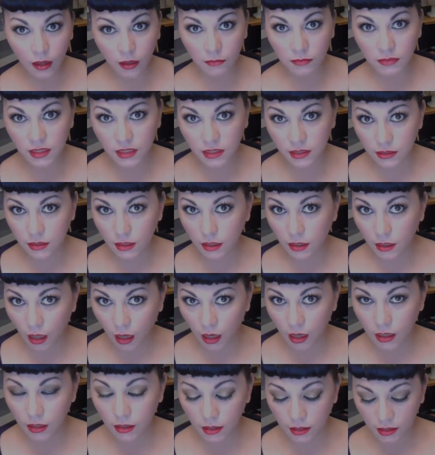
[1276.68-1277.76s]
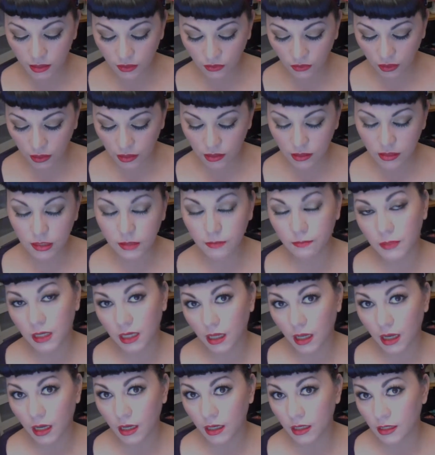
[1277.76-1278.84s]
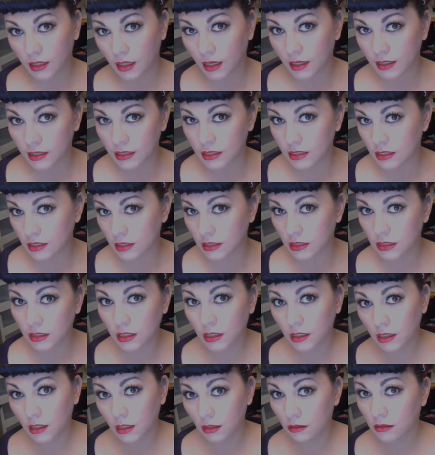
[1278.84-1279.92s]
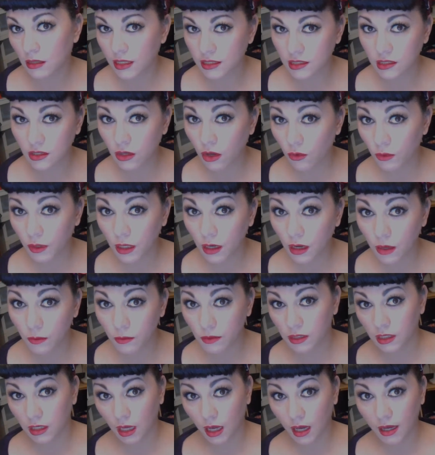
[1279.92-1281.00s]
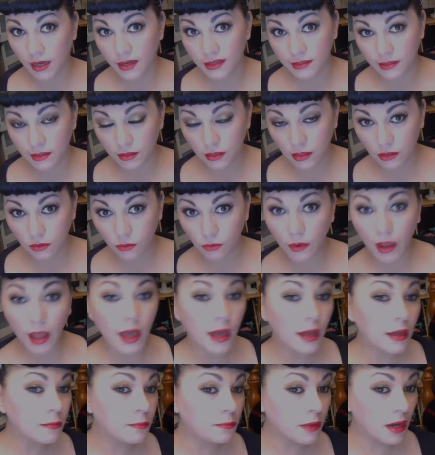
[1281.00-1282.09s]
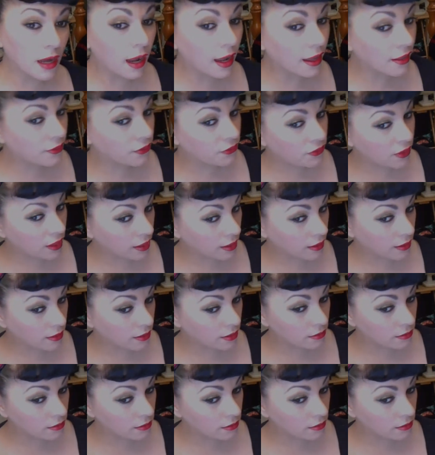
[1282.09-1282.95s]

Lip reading: This is a lot as far as big, nice, lots going on with the eyes and then red, but I think